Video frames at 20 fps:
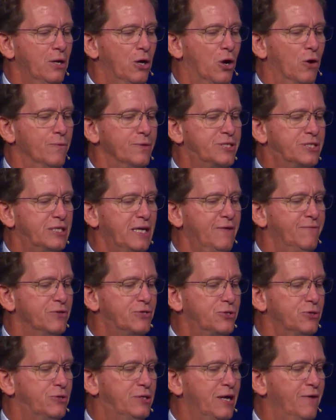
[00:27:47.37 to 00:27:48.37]
or receive a
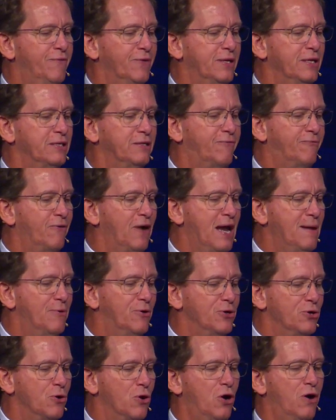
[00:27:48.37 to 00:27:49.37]
certificate to frame
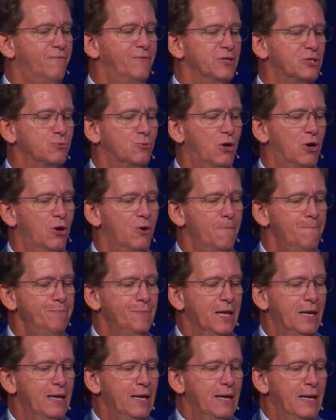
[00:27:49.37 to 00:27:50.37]
on your office wall.